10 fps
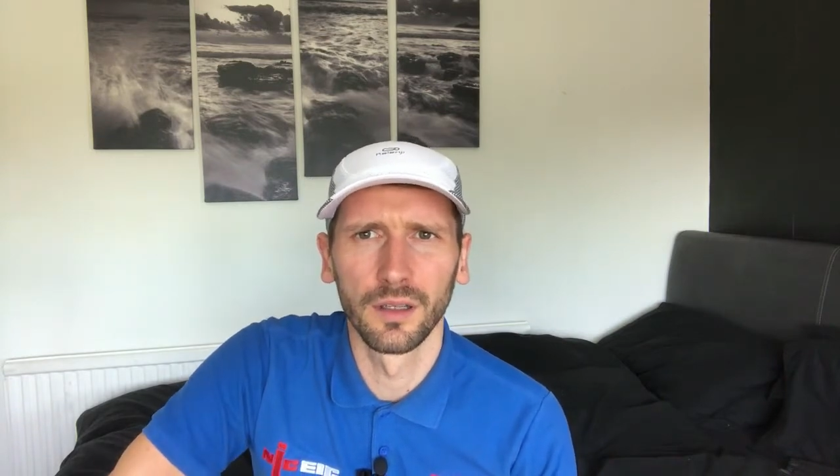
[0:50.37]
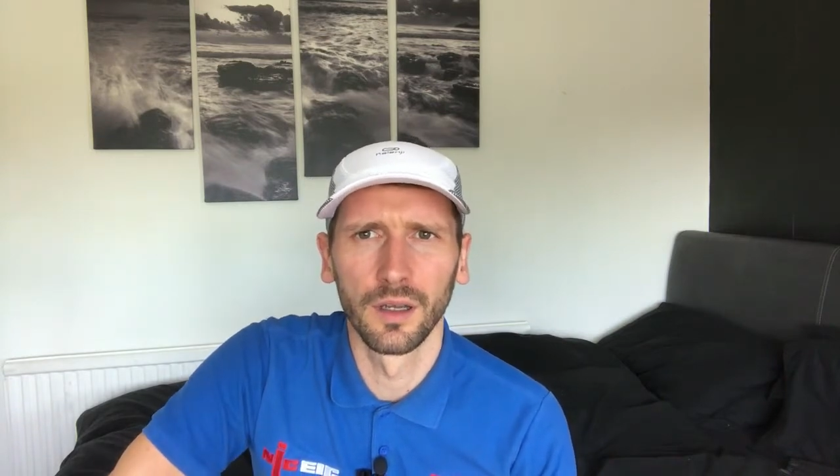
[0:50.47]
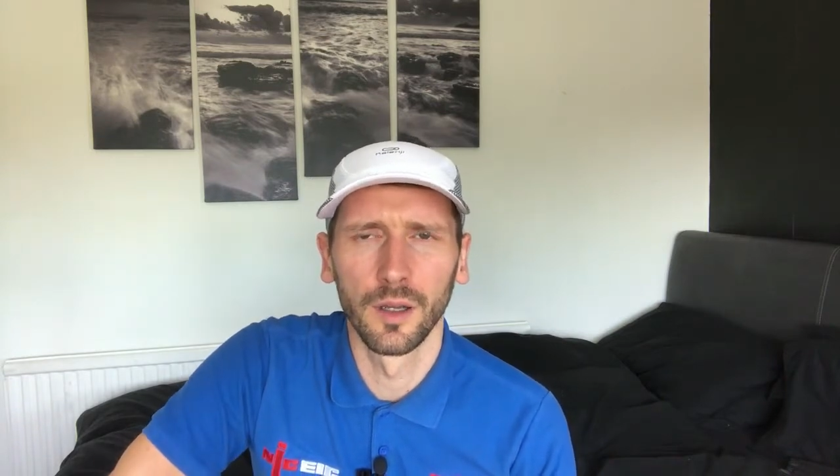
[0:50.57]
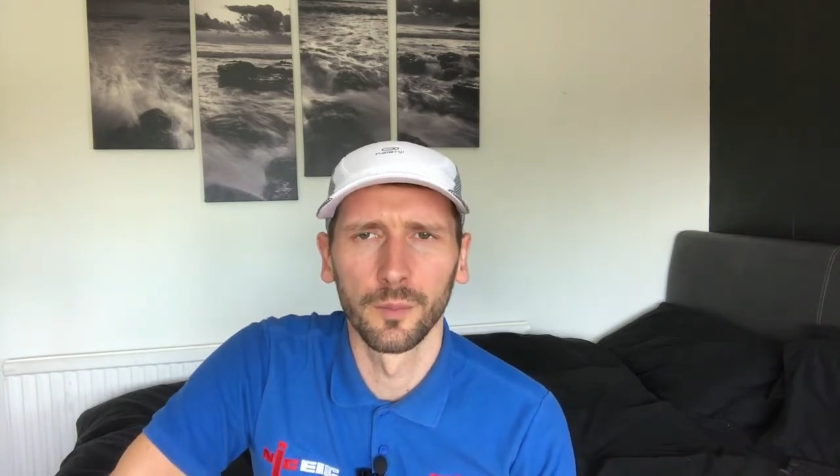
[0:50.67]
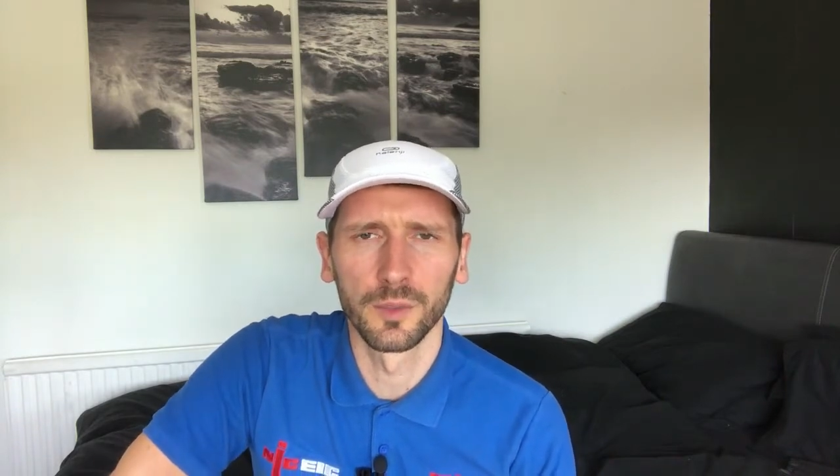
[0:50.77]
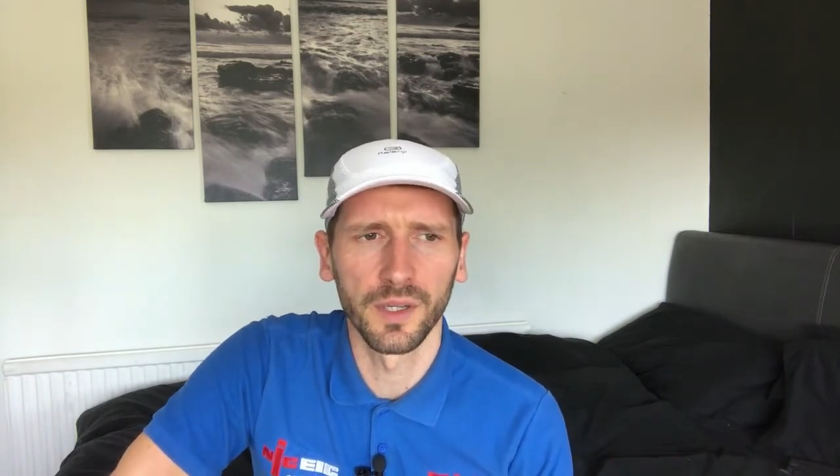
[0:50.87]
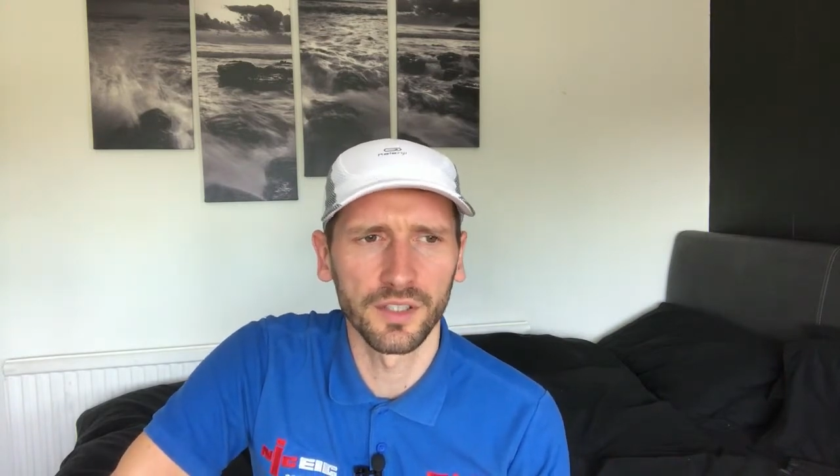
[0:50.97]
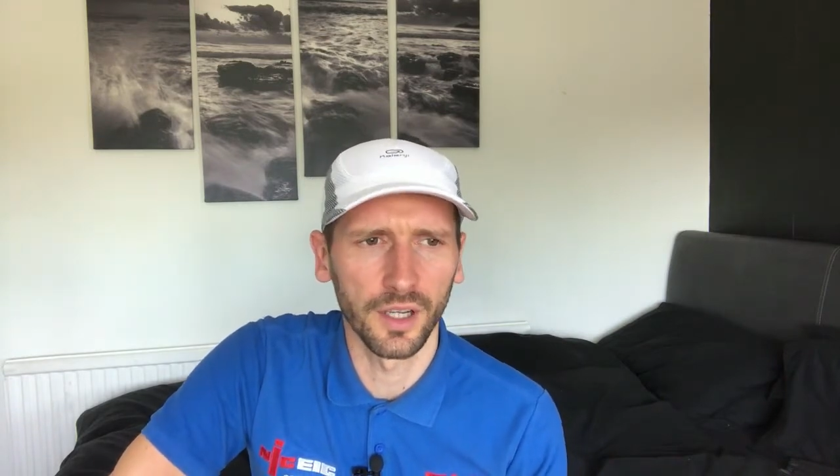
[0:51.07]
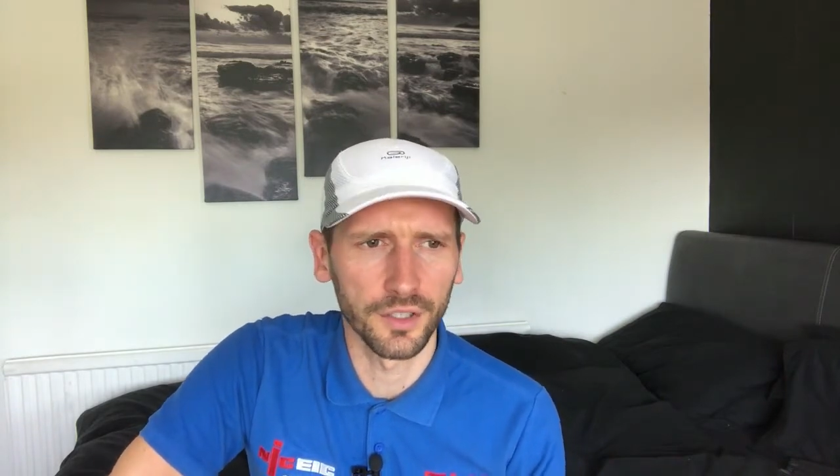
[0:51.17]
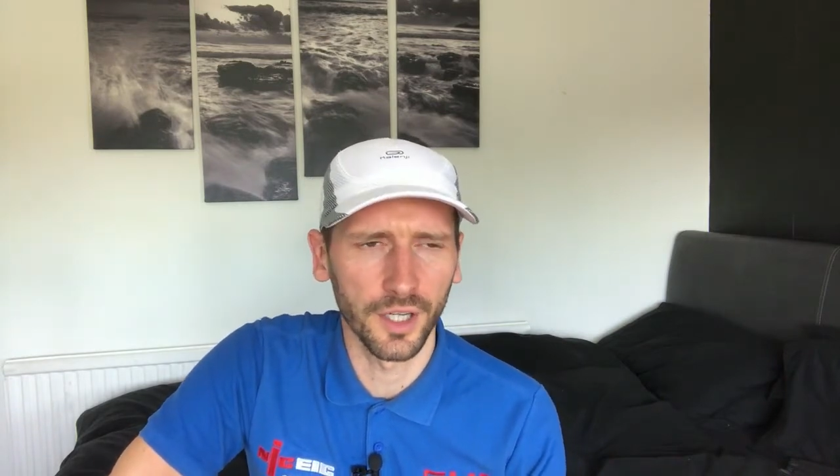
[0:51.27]
It's
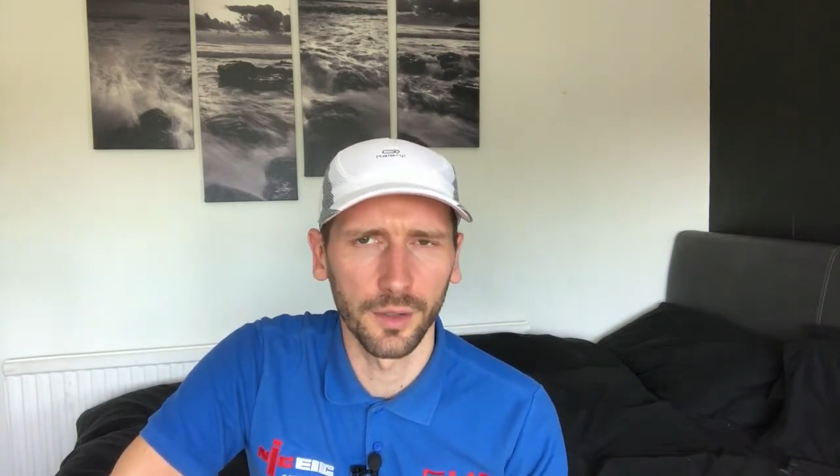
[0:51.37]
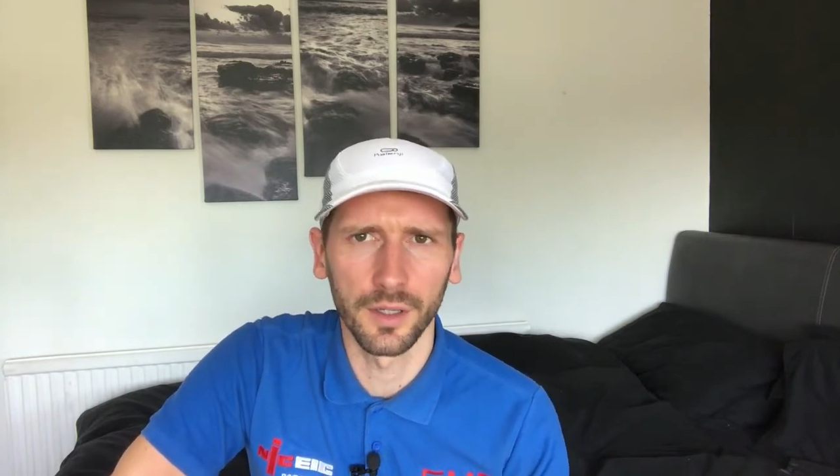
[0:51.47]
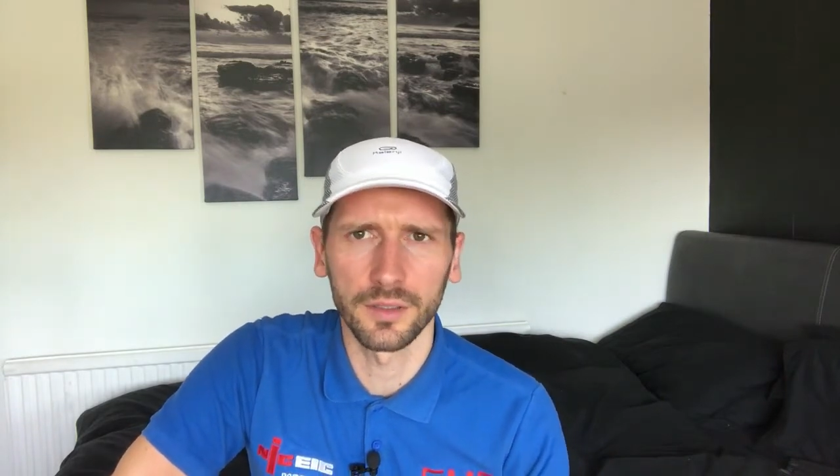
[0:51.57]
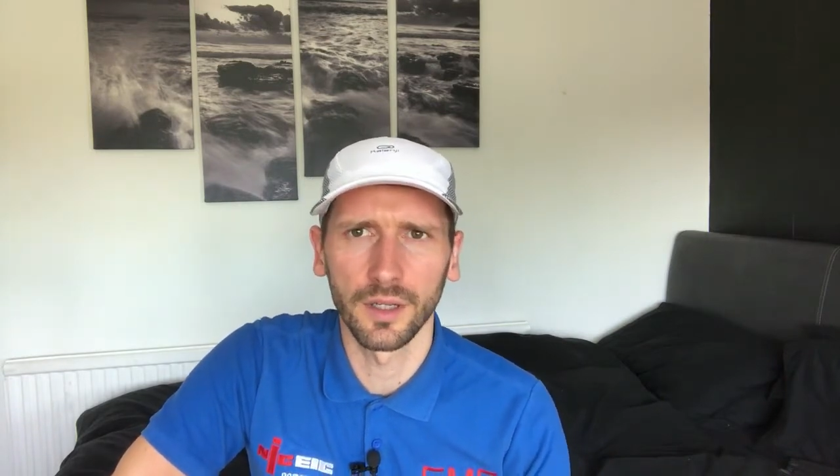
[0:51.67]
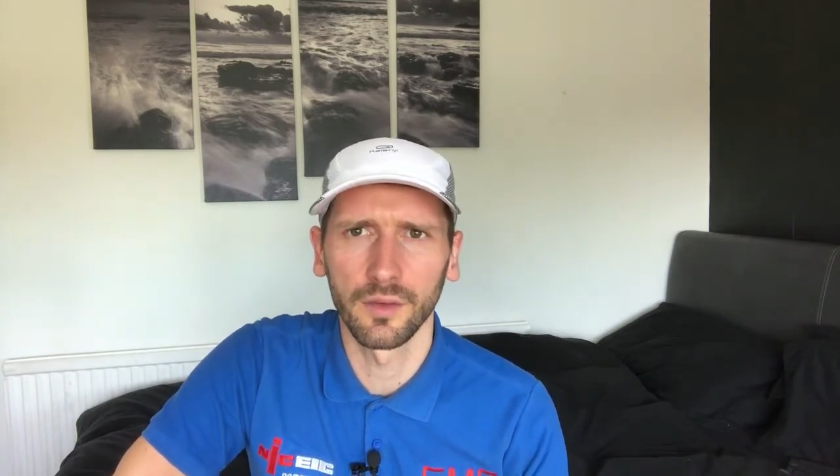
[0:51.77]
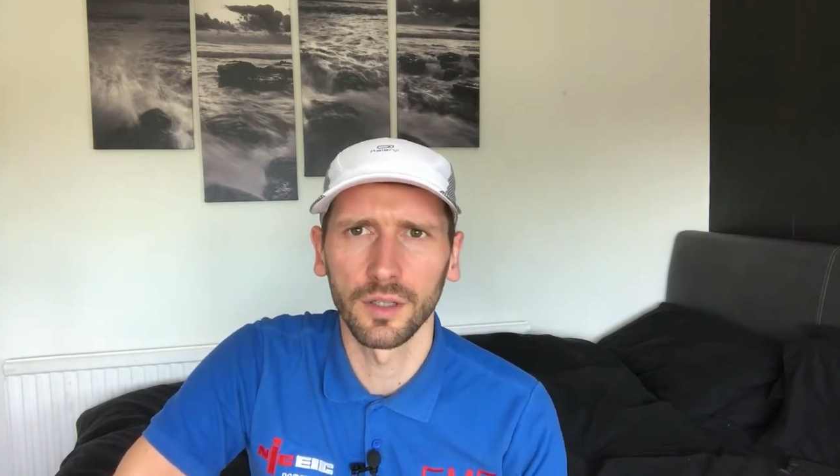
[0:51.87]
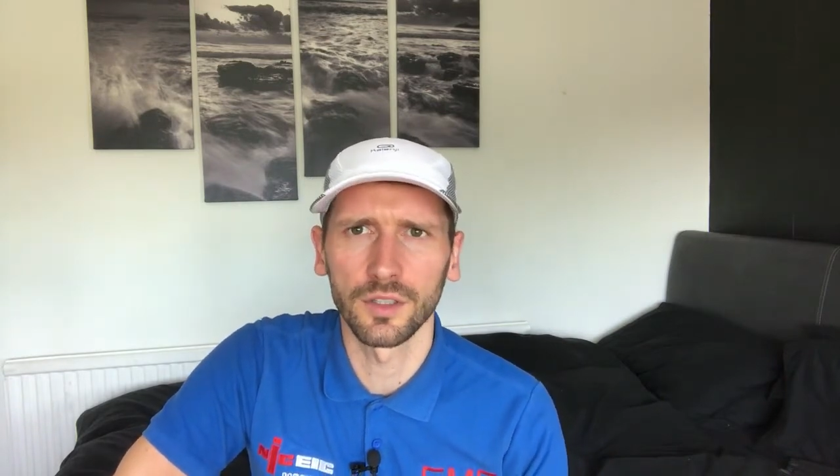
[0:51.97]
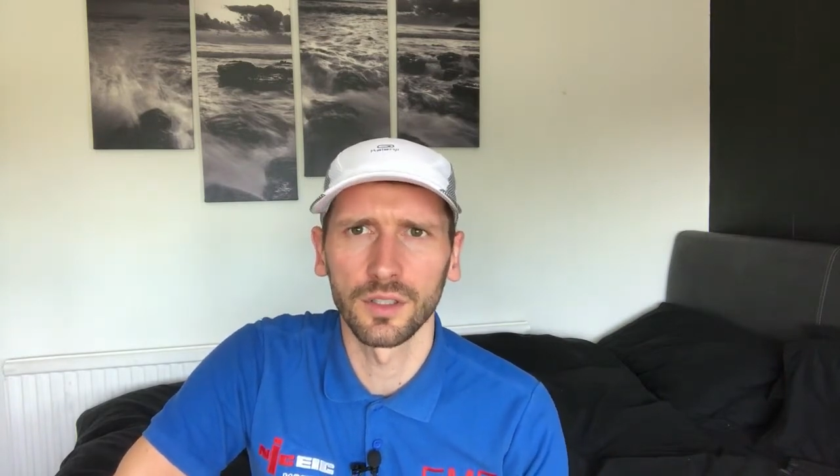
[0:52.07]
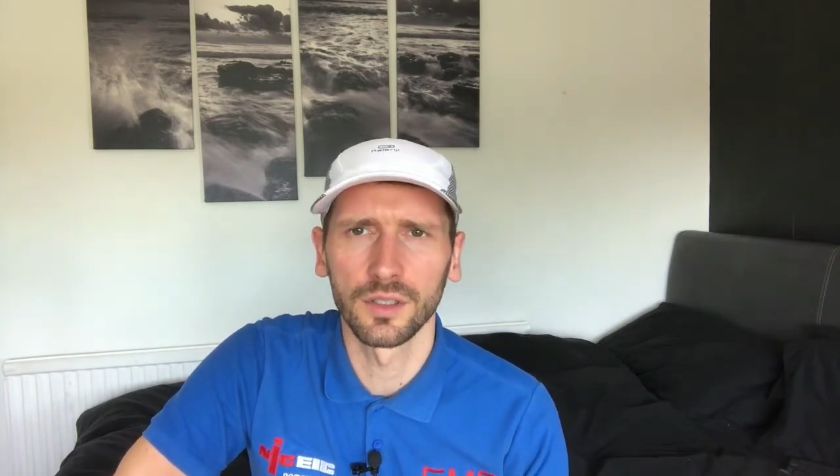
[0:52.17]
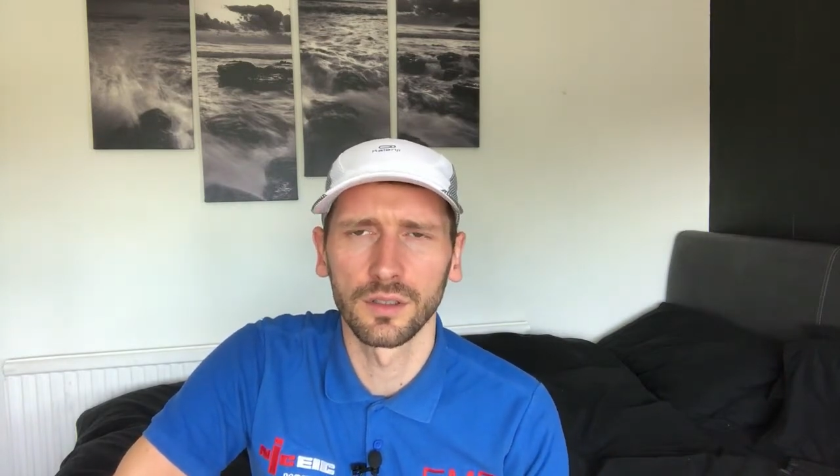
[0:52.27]
best that I show you. So if I
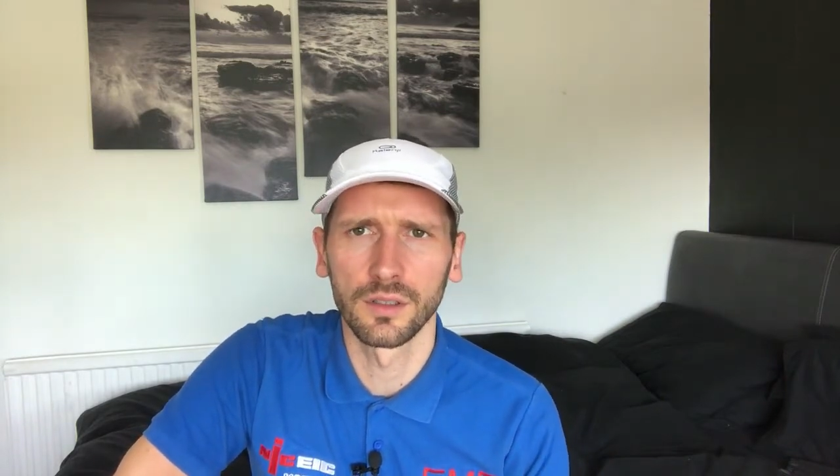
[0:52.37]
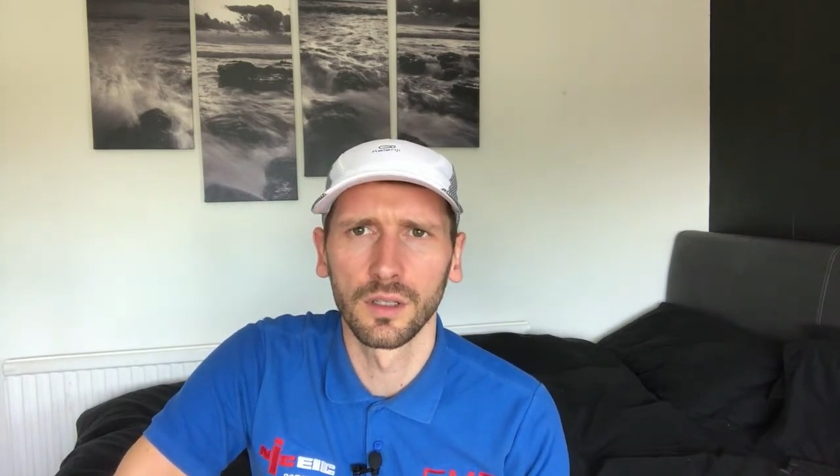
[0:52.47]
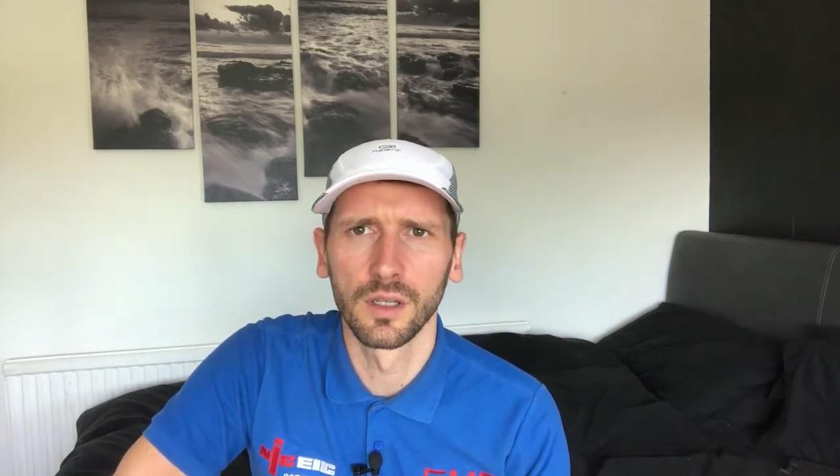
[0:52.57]
just